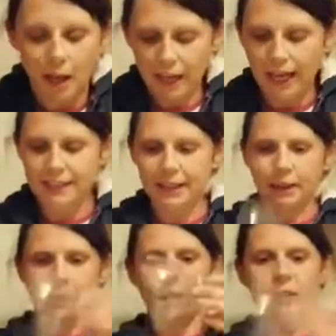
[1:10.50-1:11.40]
Okay,
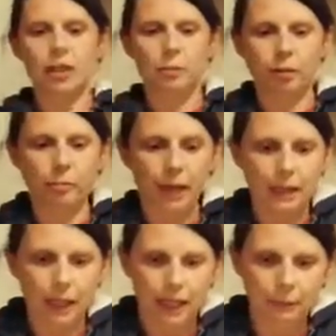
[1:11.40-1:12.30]
so I've cut the top off
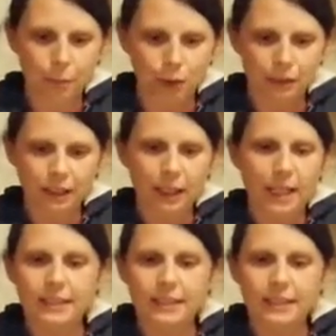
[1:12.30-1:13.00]
my bottle.